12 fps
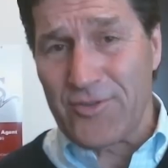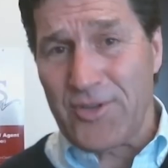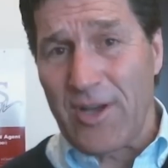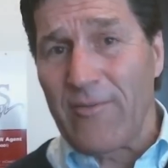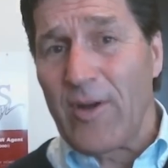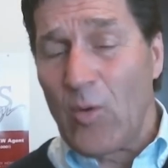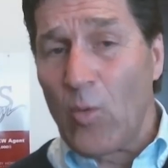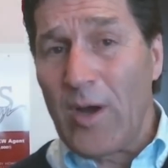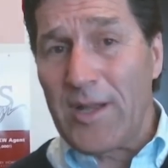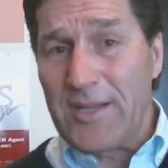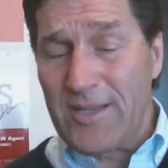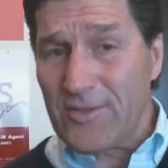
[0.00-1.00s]
yourself,
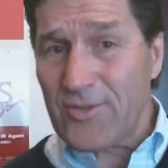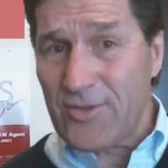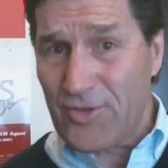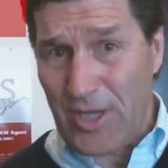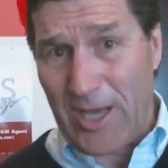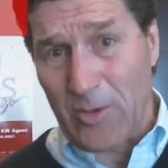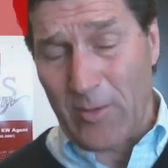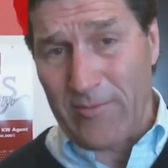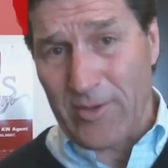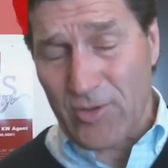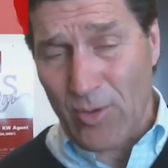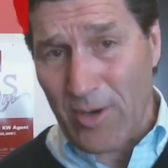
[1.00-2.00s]
what is the shadow
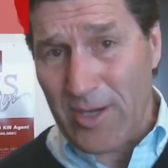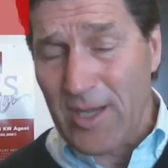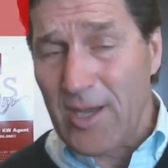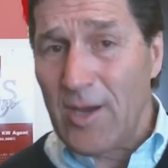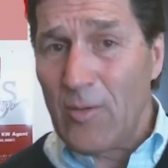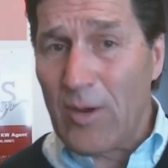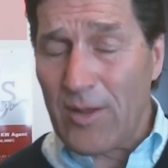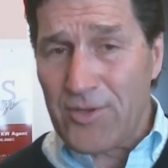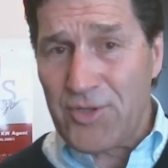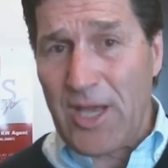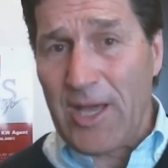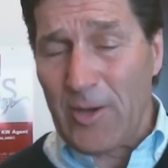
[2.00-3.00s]
inventory? Well, the
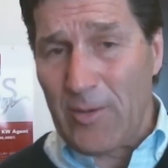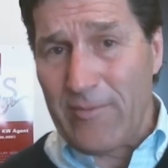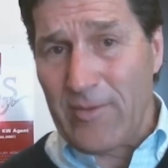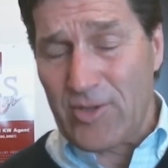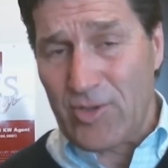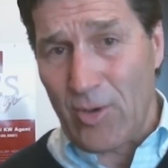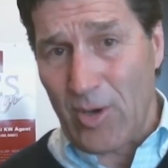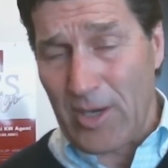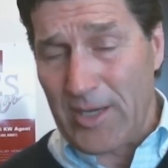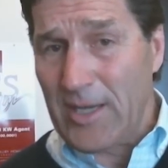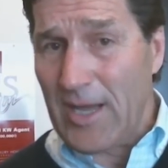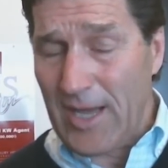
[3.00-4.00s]
shadow
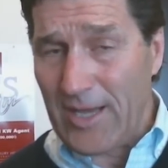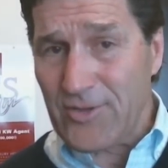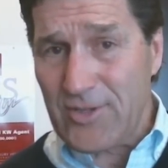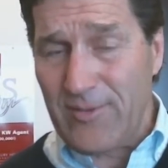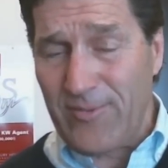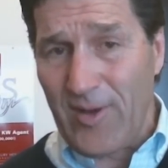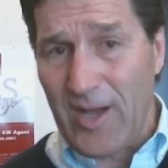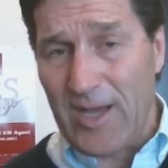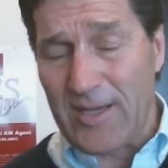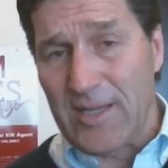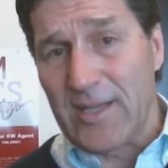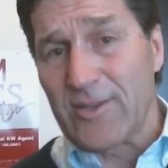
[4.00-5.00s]
inventory, as
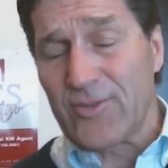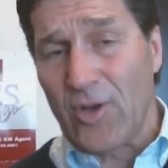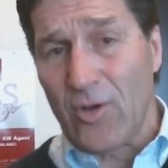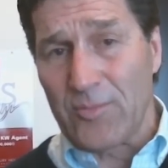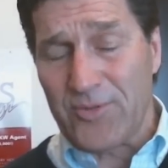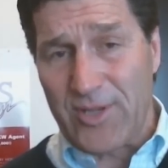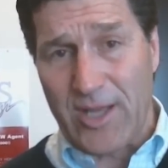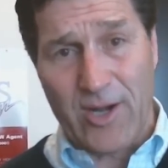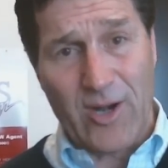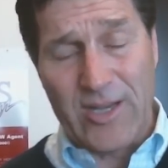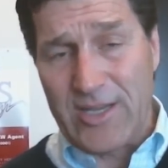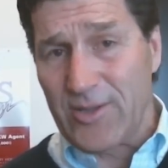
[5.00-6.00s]
defined, is homes that
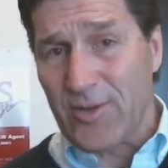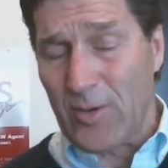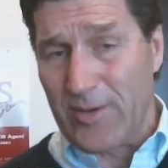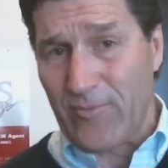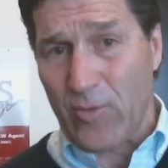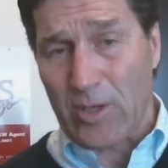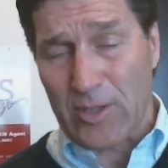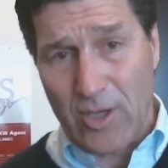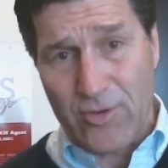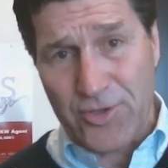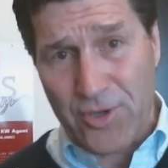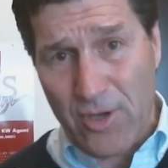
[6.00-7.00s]
are either in
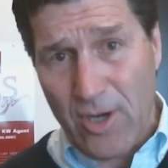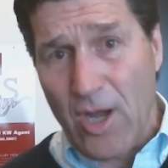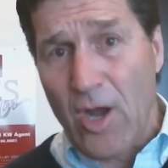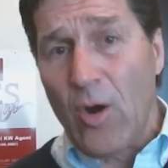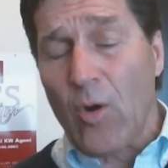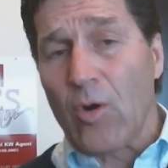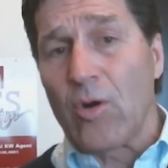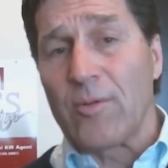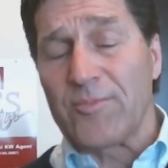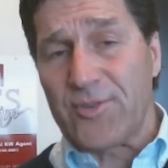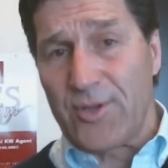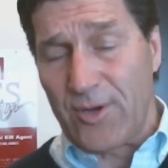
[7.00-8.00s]
foreclosure or
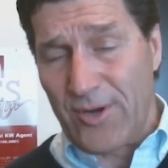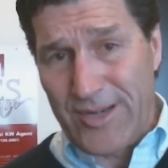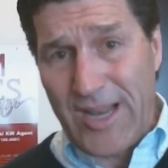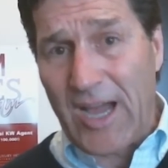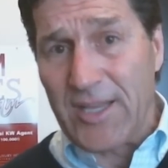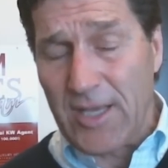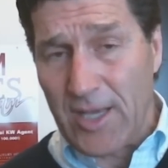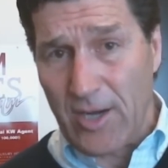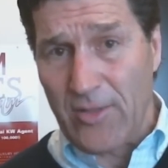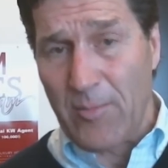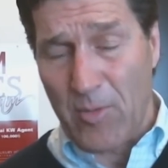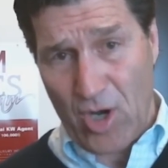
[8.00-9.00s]
homes that are not yet
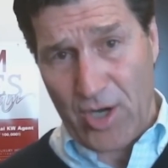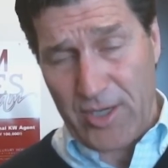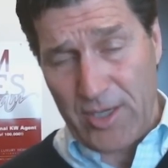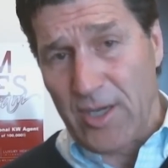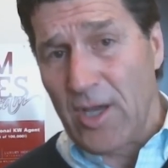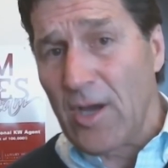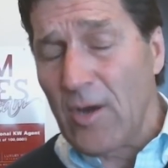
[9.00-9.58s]
on the market.